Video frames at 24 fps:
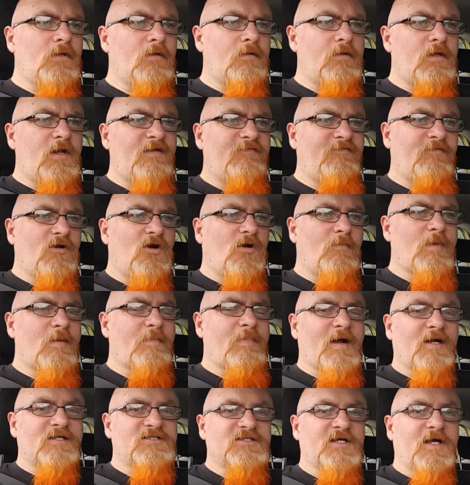And if I got my
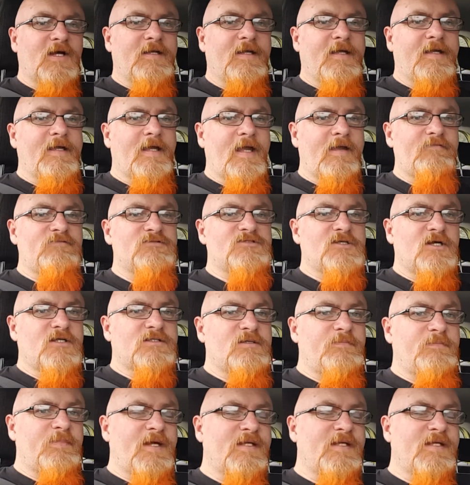backside in gear and started